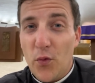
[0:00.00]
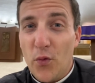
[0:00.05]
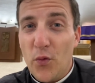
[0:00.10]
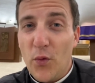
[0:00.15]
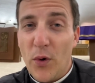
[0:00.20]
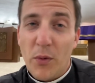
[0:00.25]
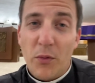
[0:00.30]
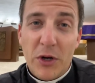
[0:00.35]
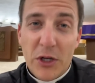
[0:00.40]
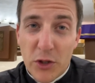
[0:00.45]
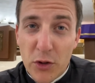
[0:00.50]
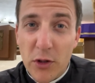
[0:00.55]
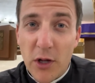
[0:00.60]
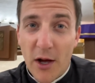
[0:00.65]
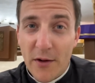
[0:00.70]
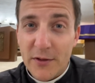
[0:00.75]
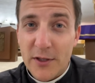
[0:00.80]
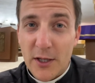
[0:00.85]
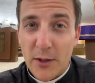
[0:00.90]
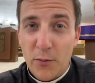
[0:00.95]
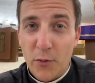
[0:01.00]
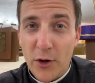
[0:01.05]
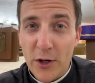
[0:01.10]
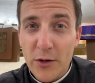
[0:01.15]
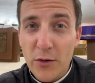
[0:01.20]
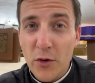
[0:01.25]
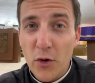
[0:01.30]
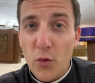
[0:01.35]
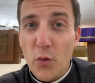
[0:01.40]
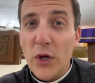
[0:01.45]
when we do love
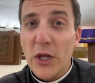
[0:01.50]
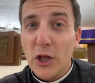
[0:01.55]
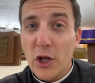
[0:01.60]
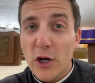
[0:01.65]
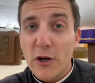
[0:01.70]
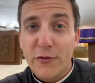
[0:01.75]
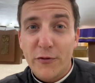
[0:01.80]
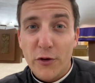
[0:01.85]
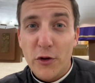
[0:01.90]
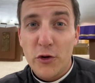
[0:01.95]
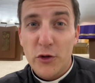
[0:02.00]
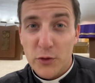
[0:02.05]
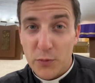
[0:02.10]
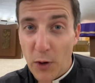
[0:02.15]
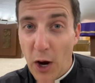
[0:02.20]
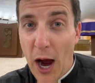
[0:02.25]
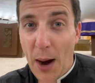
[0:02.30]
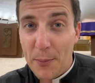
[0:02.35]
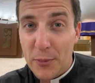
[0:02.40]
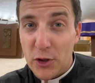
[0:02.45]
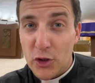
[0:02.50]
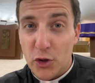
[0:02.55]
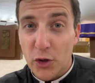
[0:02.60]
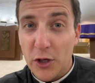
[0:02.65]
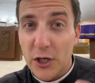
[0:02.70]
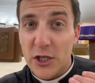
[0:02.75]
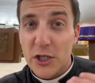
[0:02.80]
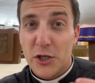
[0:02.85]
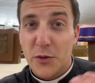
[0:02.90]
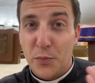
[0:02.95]
someone, we look for those
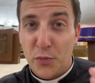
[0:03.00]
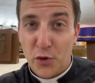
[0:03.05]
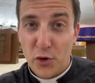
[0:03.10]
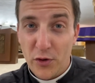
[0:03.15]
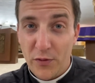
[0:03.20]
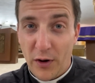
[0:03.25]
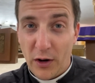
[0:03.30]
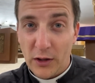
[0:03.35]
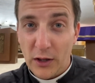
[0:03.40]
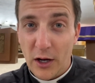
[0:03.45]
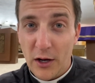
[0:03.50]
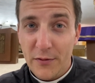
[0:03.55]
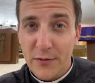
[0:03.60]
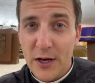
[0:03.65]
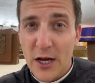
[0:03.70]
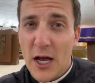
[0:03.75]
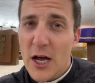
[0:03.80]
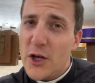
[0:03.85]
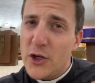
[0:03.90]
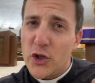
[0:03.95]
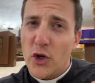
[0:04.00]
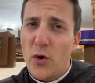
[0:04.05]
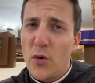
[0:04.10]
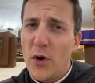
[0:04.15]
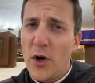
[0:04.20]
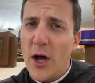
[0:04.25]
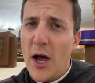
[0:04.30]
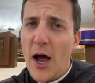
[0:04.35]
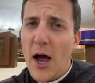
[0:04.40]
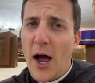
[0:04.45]
opportunities to prove our love. So
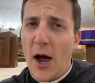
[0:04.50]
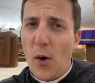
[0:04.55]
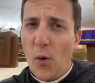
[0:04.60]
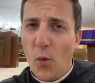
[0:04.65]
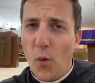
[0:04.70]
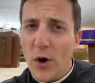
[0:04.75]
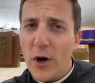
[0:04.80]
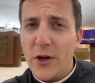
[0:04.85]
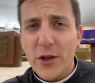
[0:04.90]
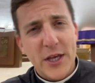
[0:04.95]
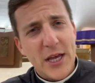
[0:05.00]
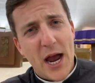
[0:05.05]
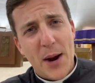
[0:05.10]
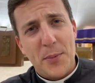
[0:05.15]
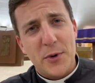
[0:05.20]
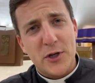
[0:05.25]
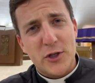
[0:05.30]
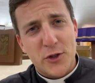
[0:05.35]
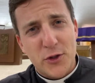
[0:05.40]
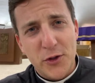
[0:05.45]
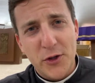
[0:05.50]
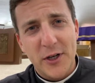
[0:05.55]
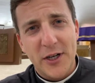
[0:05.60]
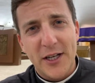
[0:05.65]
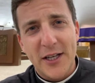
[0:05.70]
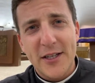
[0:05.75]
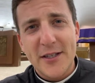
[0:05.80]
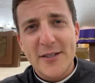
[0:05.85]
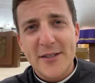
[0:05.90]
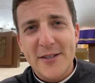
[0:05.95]
what are the
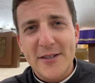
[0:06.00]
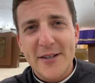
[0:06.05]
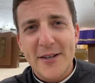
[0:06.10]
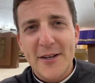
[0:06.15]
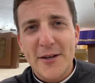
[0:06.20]
opportunities